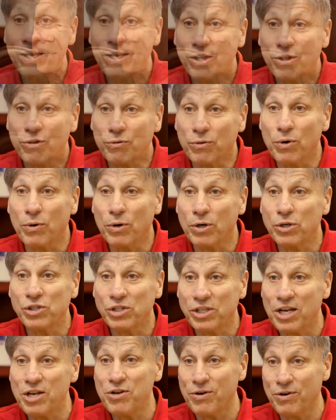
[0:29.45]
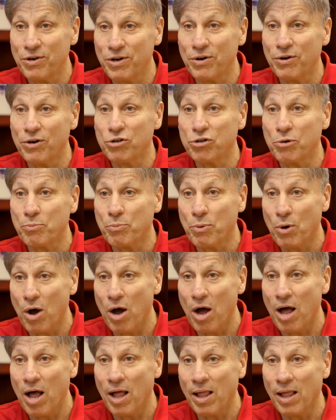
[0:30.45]
Through her senior year at
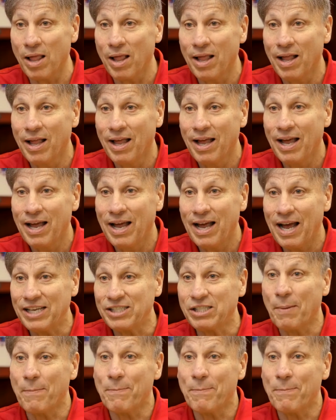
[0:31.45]
DePaul, as a